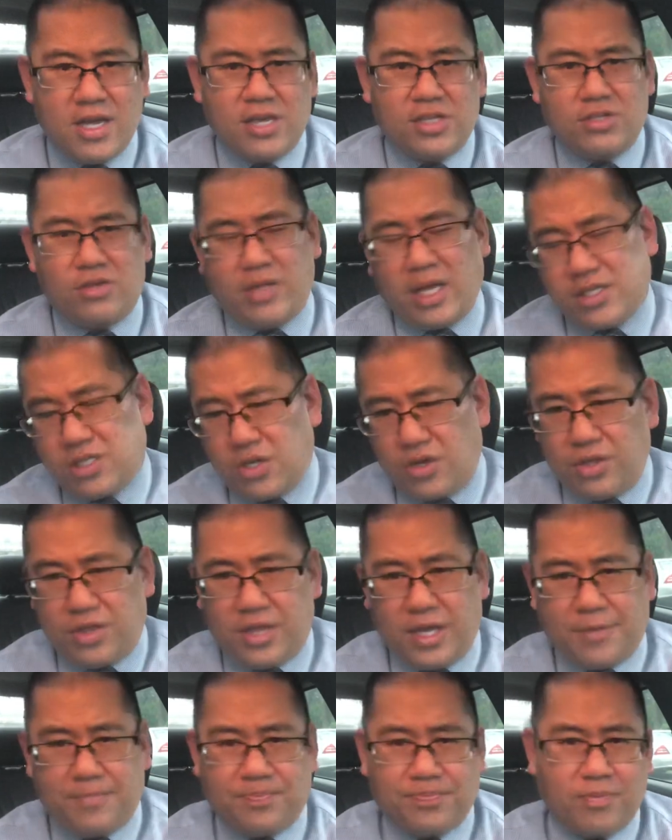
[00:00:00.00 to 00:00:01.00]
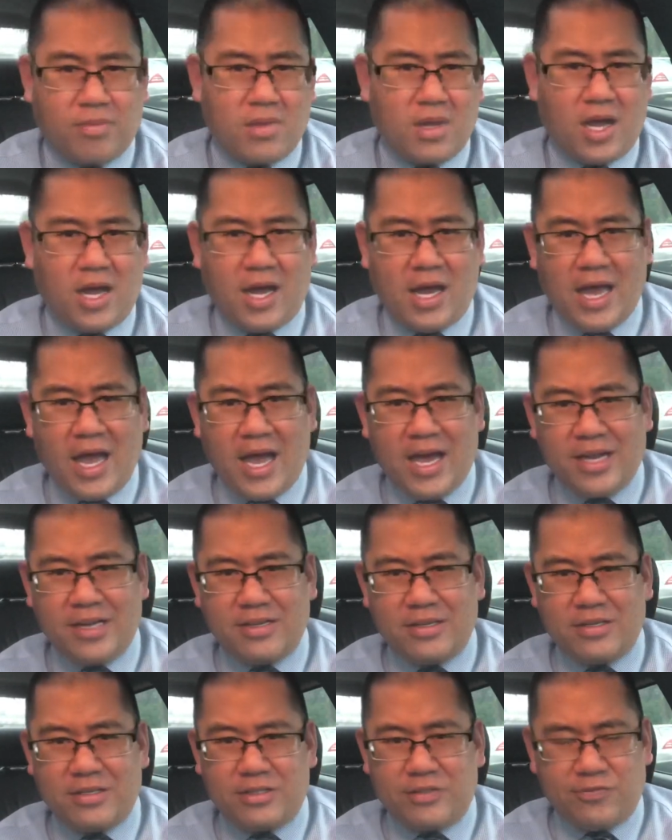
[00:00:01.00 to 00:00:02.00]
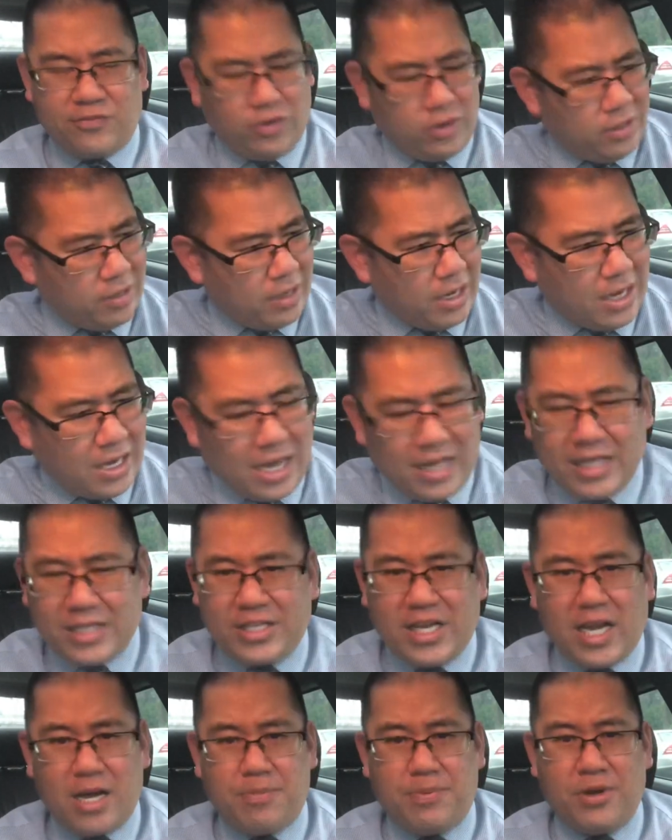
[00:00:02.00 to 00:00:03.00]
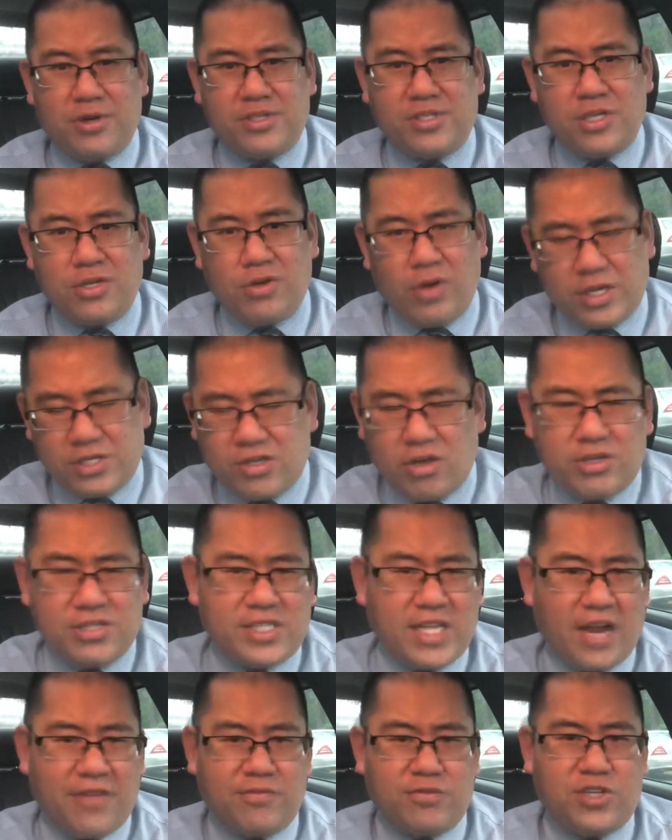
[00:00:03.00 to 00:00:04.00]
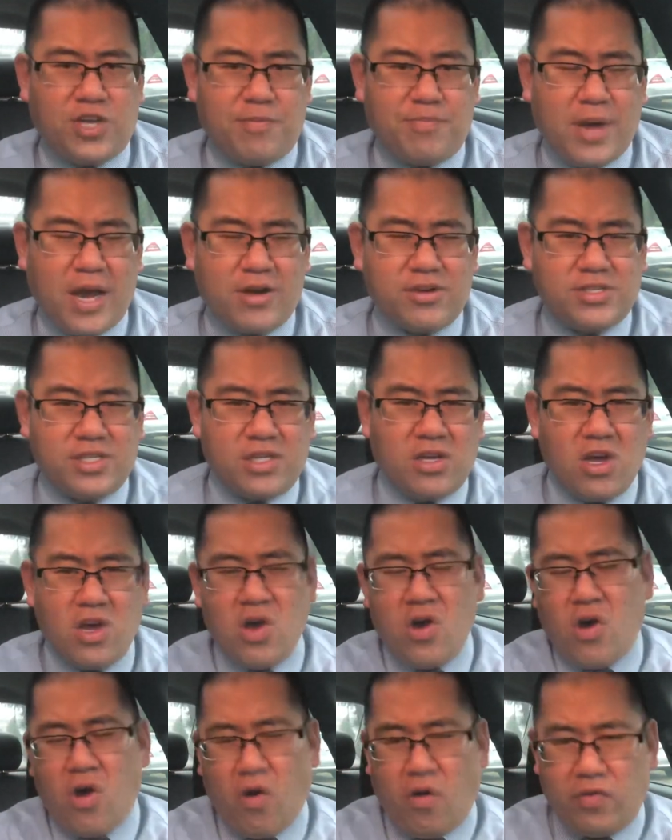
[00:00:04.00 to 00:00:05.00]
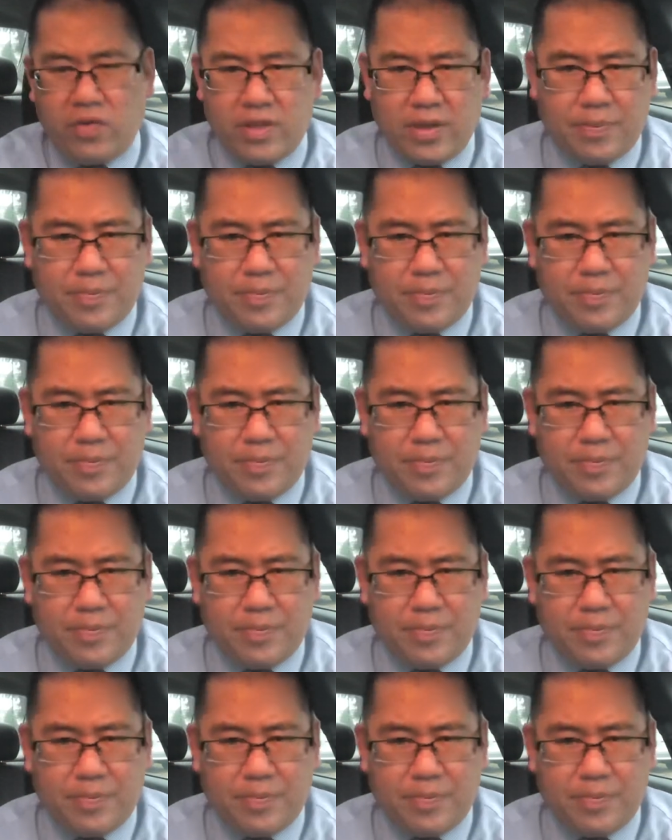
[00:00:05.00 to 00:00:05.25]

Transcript: So that's a good thing, and for a guy like Tanner Pearson, who I saw a stat from Jeff Patterson, over the